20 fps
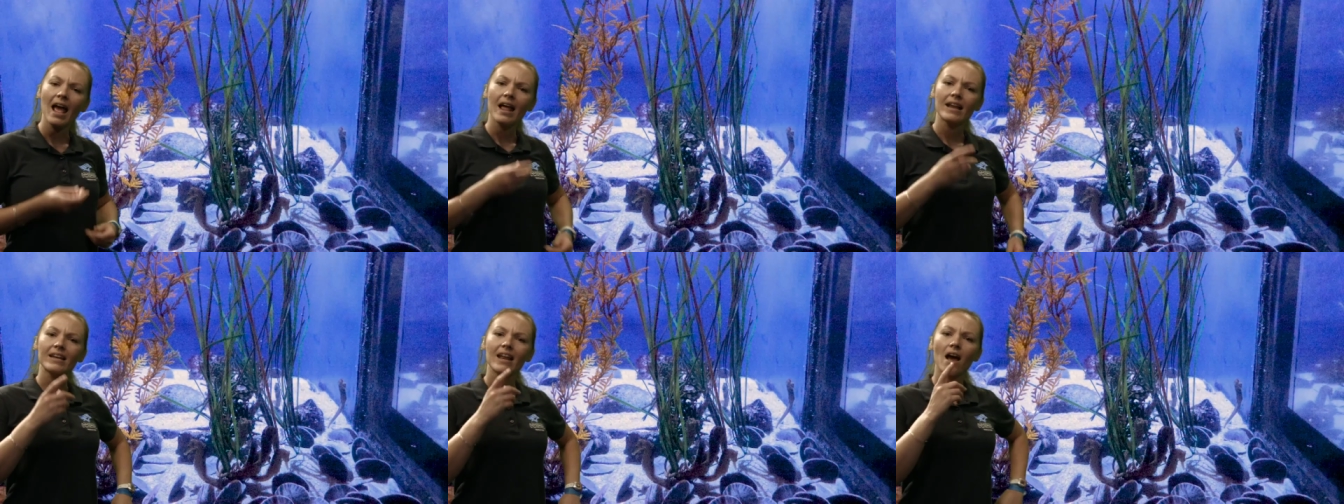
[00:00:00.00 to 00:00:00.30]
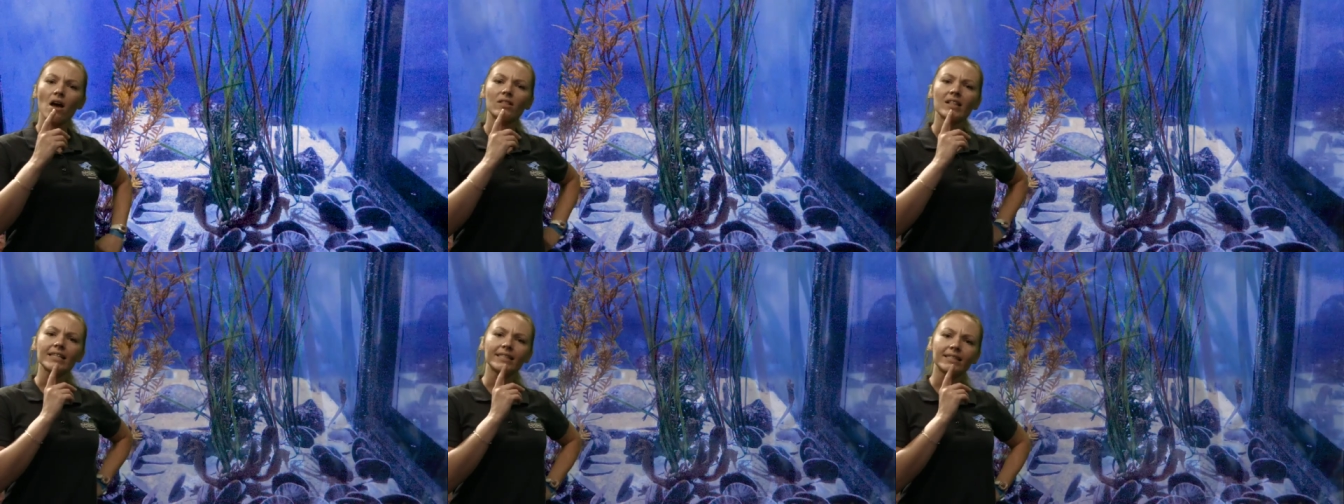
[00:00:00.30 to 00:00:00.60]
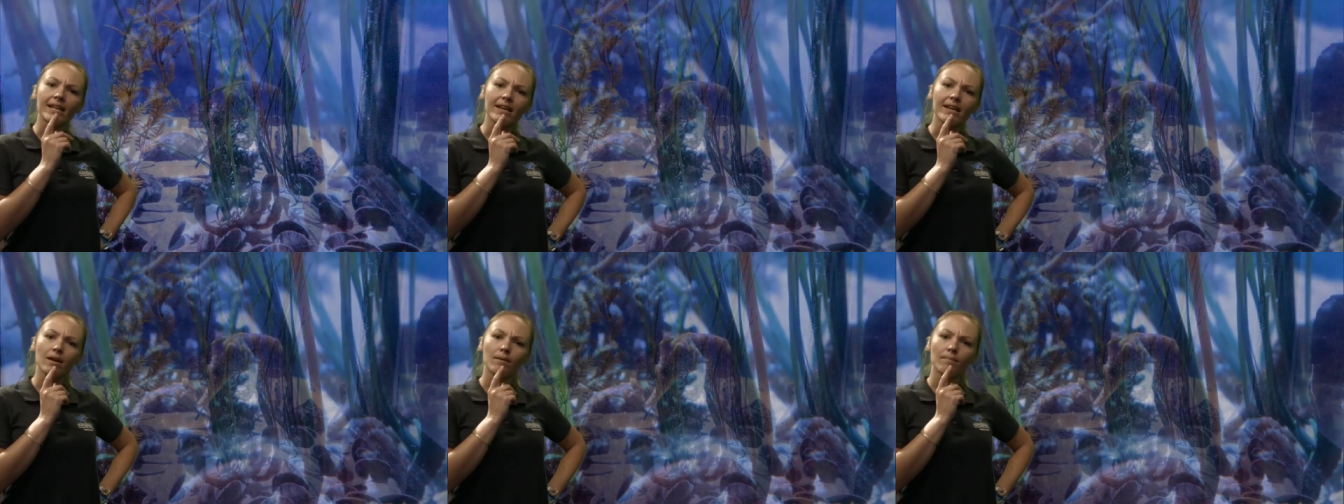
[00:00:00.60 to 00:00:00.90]
Now let's
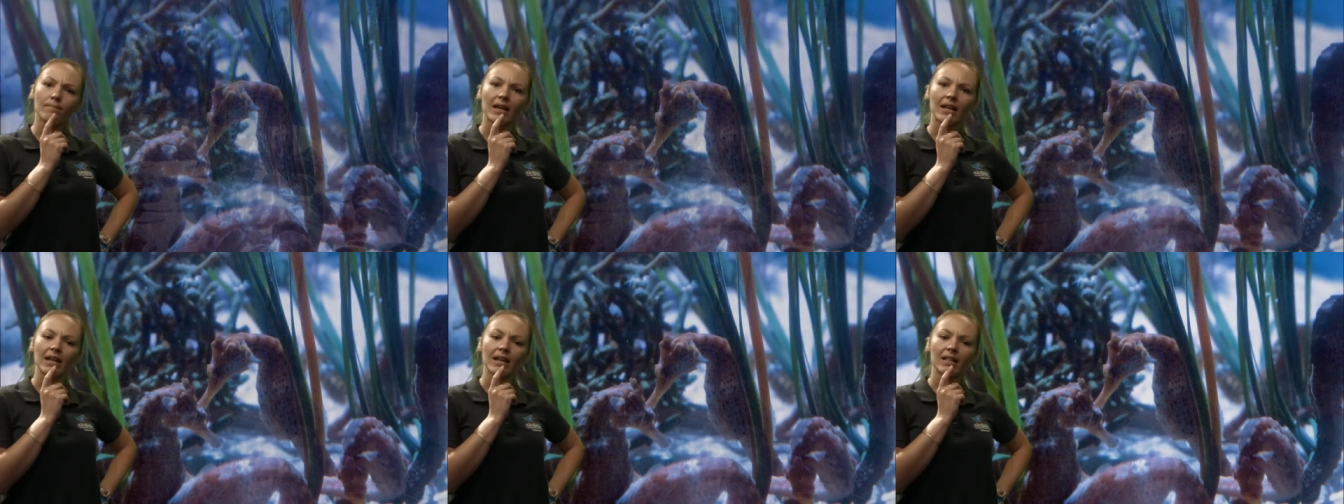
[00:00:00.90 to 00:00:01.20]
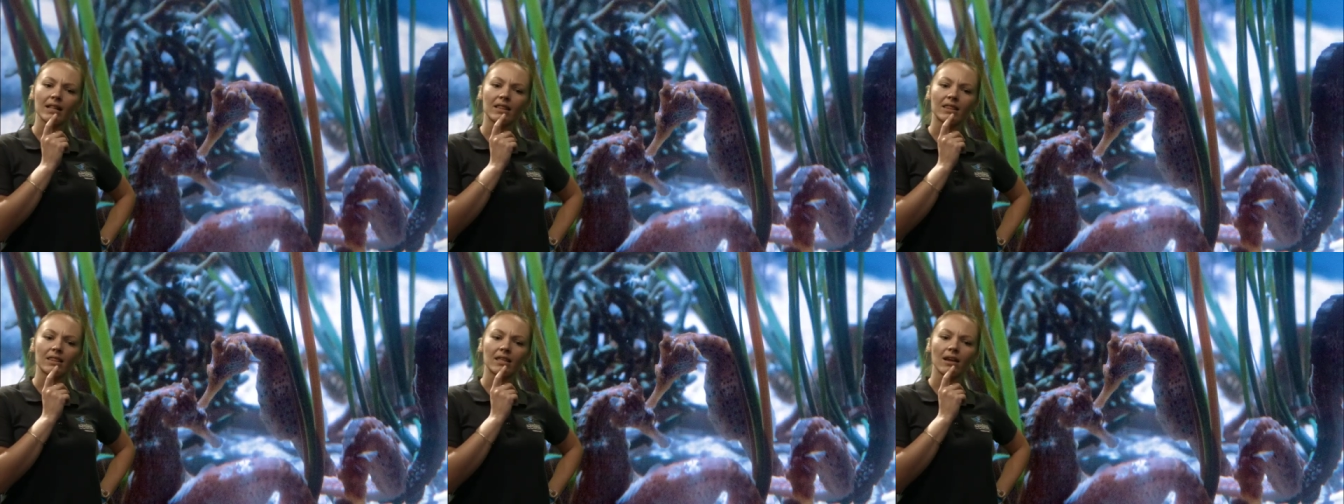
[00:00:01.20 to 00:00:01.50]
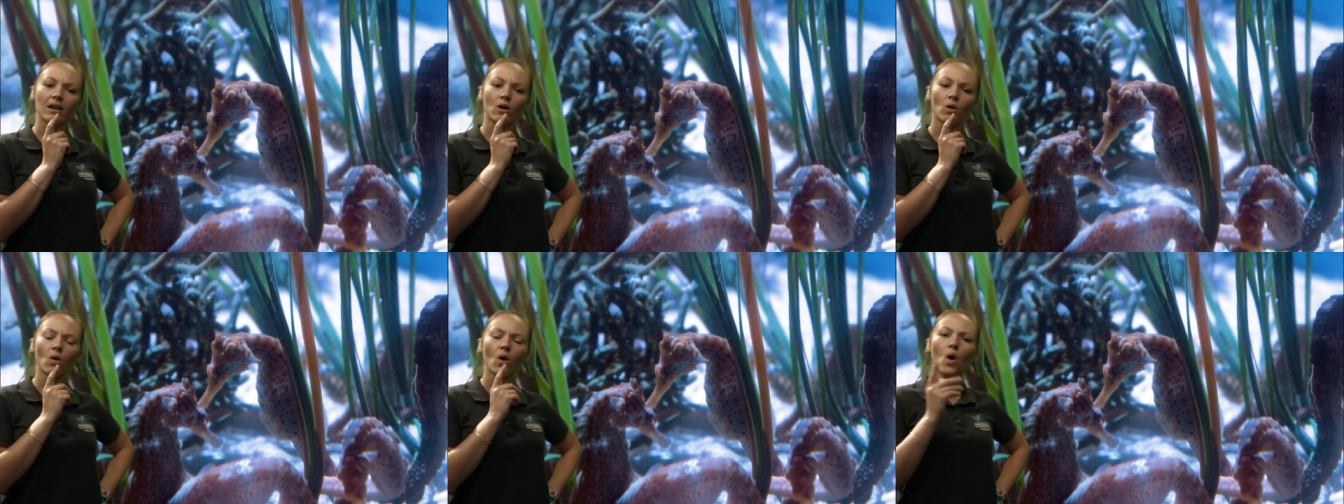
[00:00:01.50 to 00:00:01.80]
take a minute and
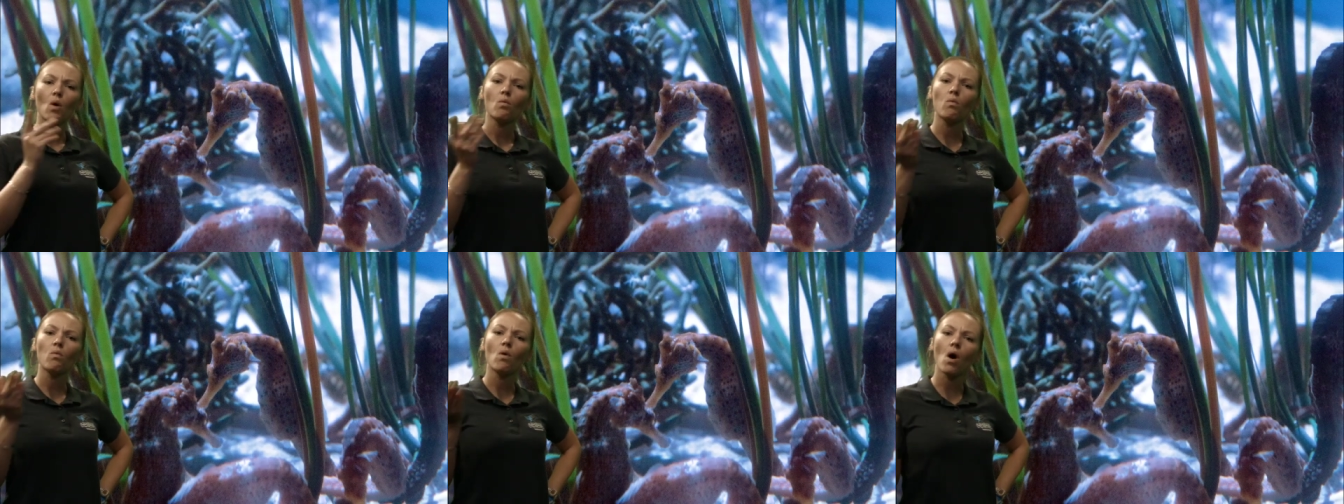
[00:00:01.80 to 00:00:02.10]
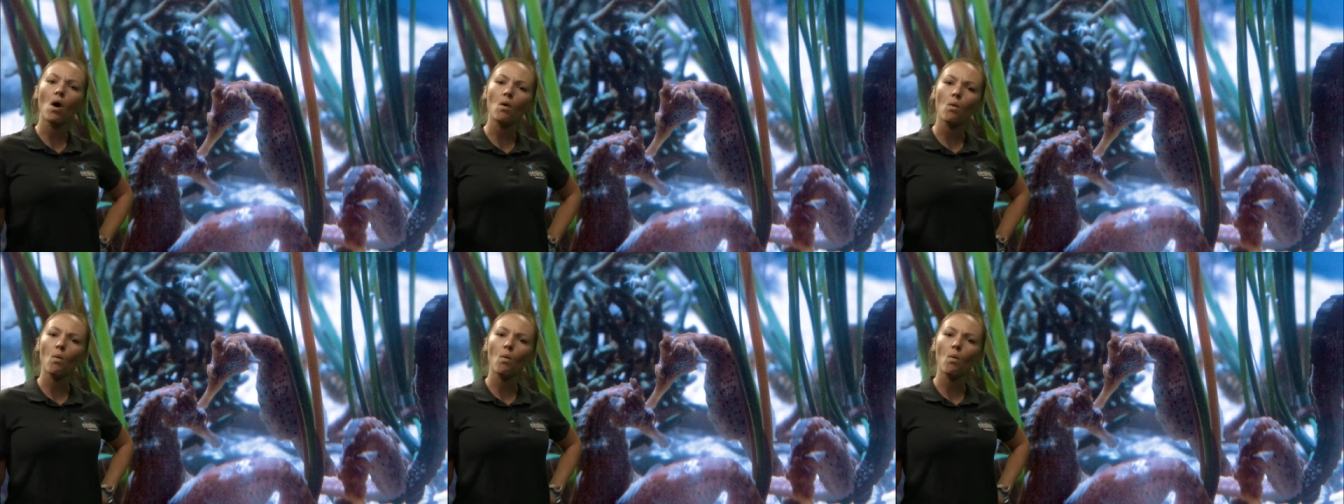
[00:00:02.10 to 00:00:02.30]
think, well,